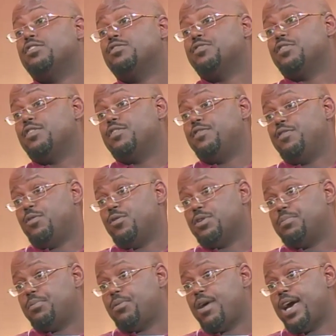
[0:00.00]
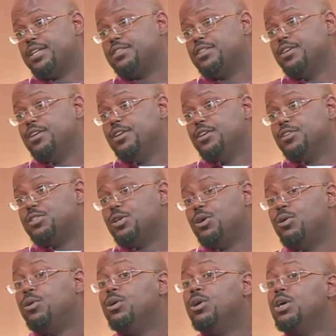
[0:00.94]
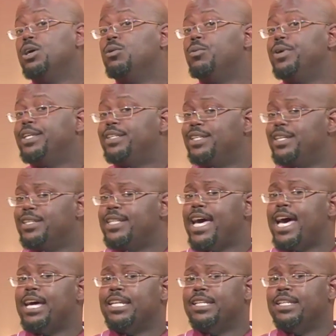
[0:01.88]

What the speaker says: for the fourth prize. So we did that,